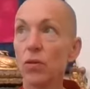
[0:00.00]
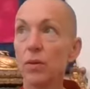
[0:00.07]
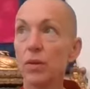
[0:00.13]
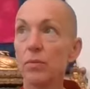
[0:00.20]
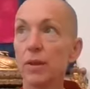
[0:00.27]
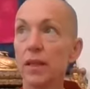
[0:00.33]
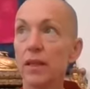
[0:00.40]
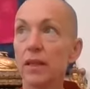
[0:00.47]

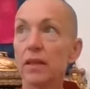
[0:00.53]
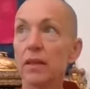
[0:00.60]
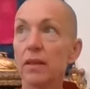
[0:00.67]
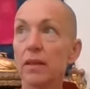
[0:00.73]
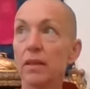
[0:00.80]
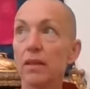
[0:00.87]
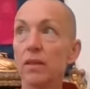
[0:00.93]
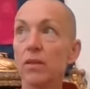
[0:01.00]

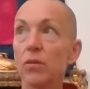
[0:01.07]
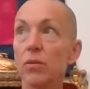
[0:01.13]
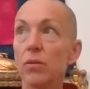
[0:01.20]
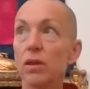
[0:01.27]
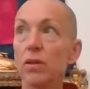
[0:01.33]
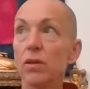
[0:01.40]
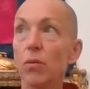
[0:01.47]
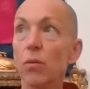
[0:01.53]
begin with
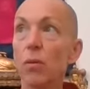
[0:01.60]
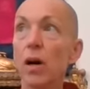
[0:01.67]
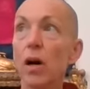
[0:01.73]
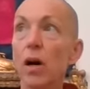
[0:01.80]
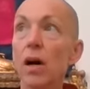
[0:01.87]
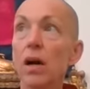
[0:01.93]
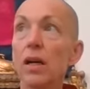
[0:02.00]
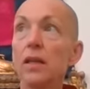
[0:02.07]
the
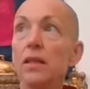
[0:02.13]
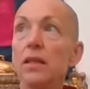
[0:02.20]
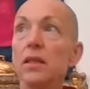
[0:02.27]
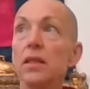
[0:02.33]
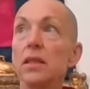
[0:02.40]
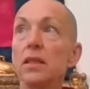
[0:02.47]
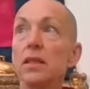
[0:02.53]
wide